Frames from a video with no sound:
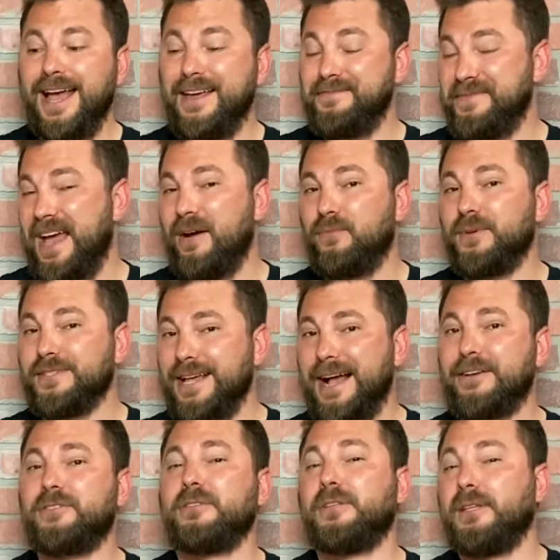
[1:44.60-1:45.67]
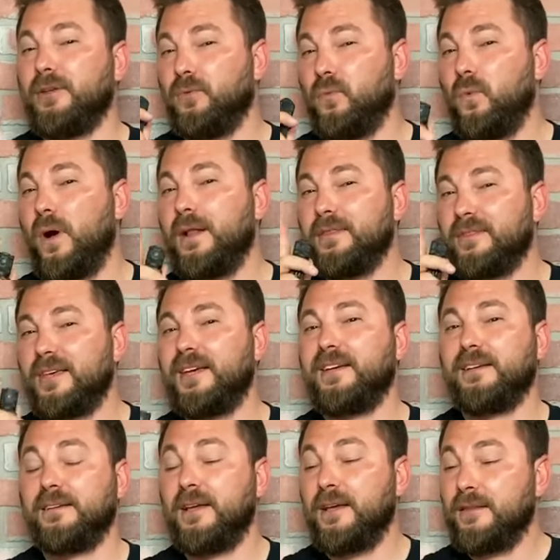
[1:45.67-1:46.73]
and that was actually the one
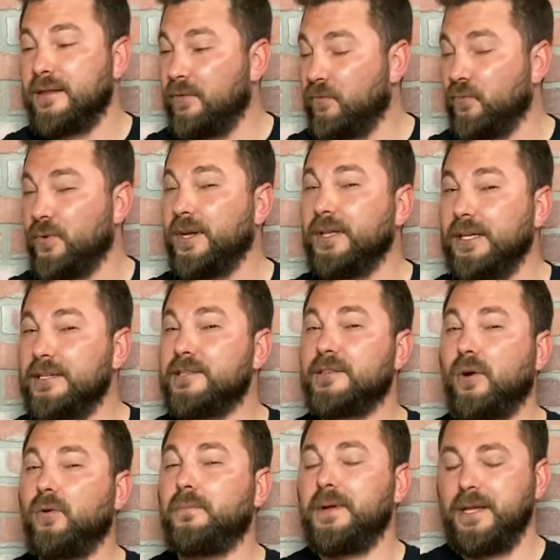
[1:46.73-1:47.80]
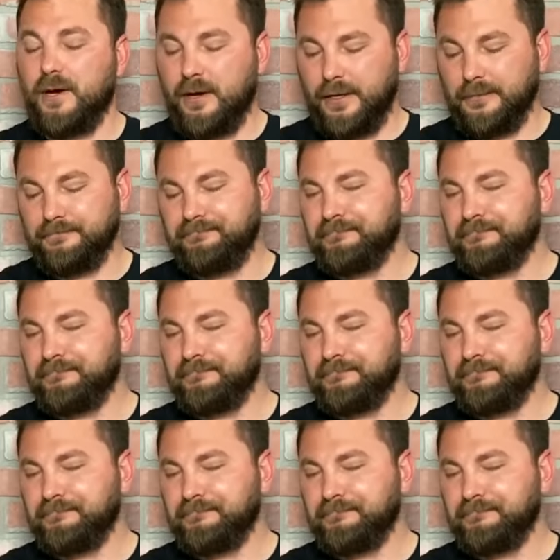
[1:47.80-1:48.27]
thing that really sold me on it.